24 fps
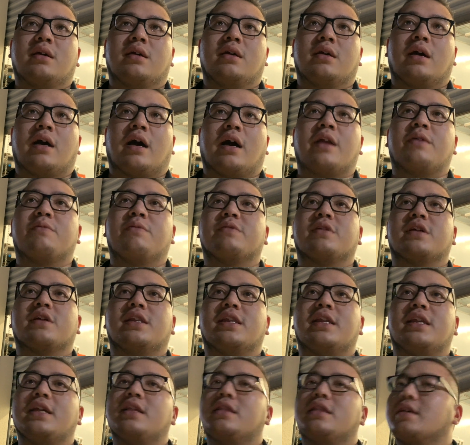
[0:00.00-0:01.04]
I didn't really
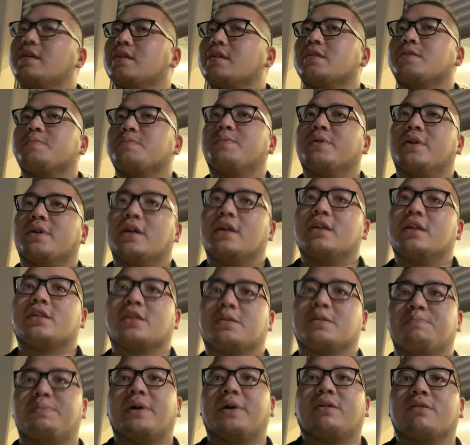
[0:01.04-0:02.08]
need this, but it's
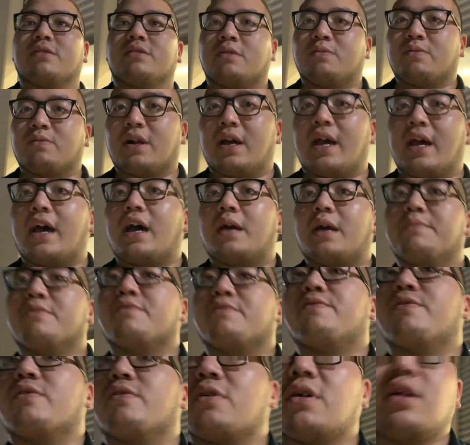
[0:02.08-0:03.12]
just better than what I had
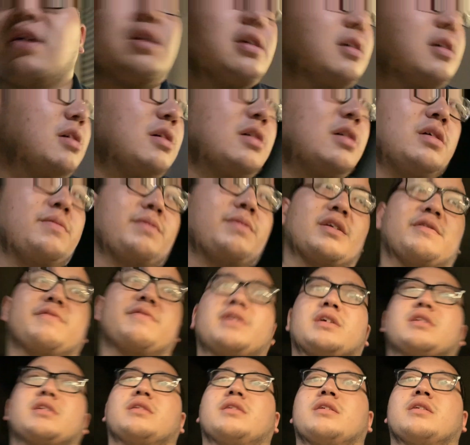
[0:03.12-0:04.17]
before. Let me get a
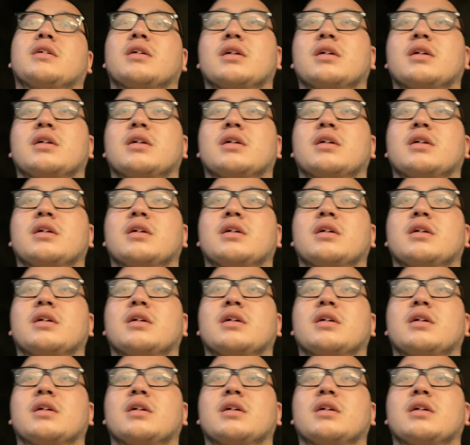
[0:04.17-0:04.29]
flashlight.